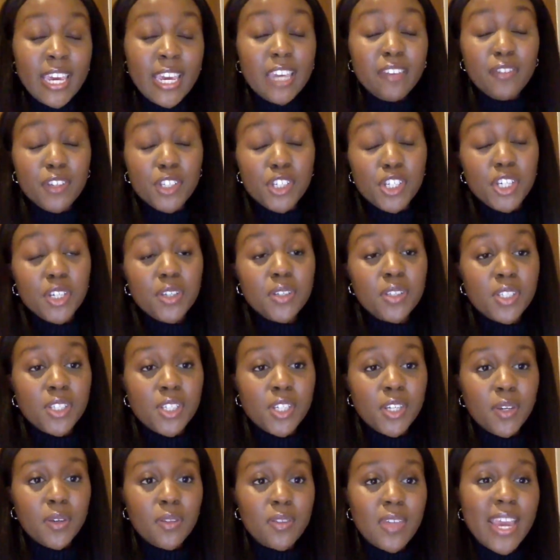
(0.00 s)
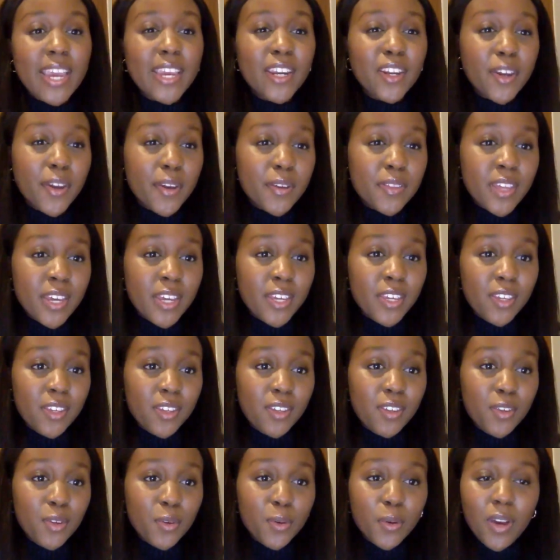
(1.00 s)
if you choose to, they know that
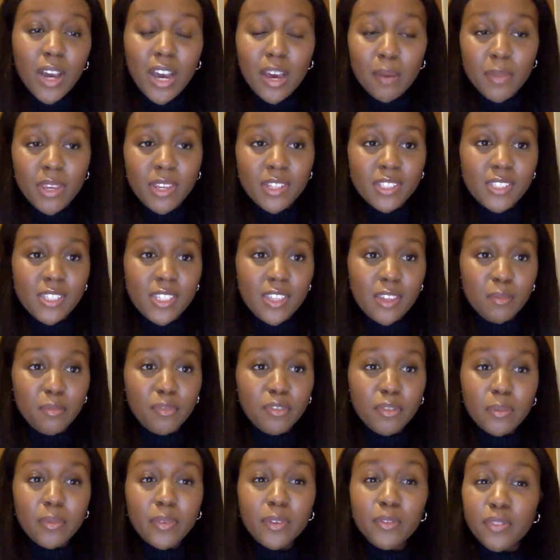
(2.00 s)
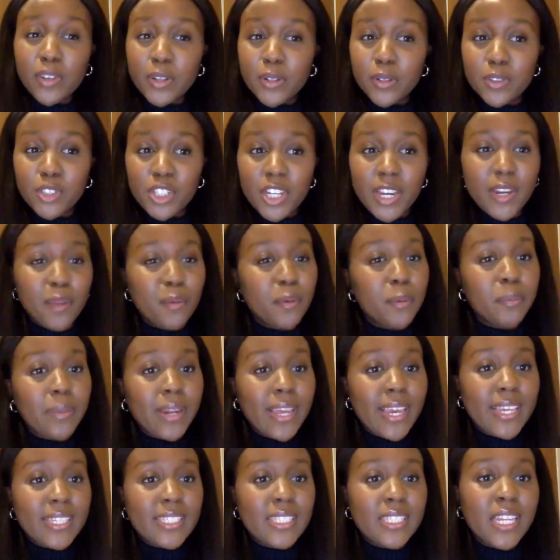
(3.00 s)
you're coming to them from a real genuine
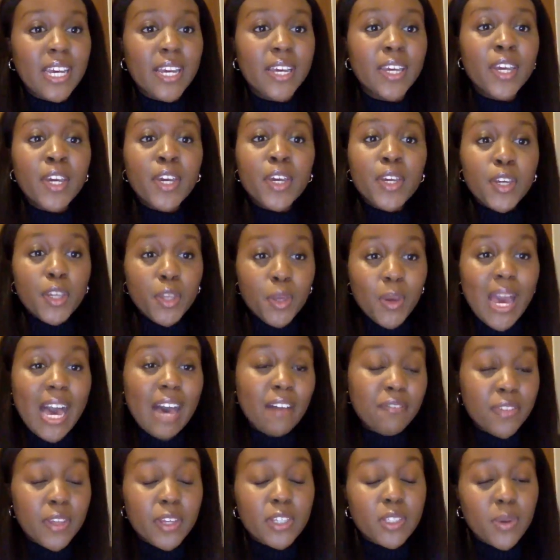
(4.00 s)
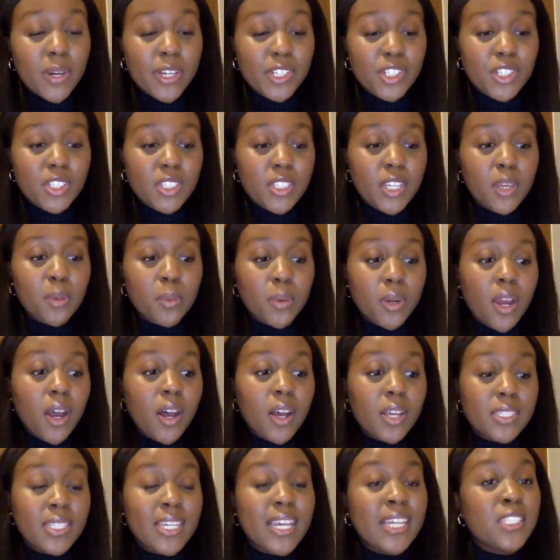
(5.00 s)
place and that you have those questions that you want
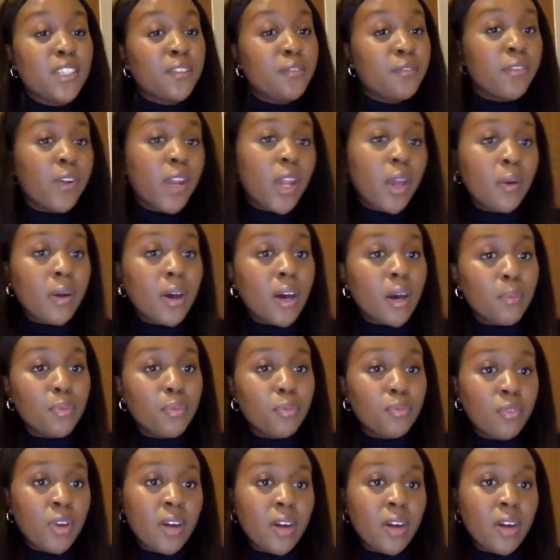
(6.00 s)
to ask as a follow-up,